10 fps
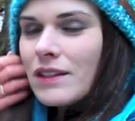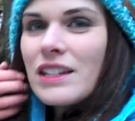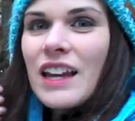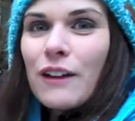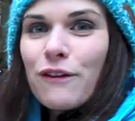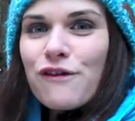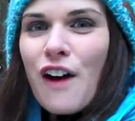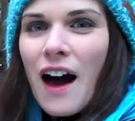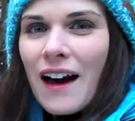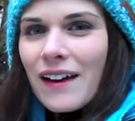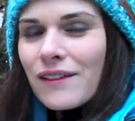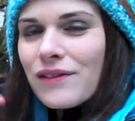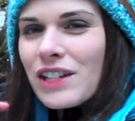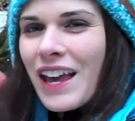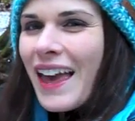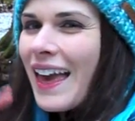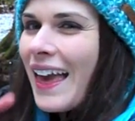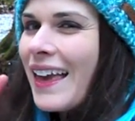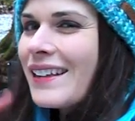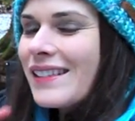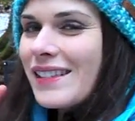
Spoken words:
say 5 to 8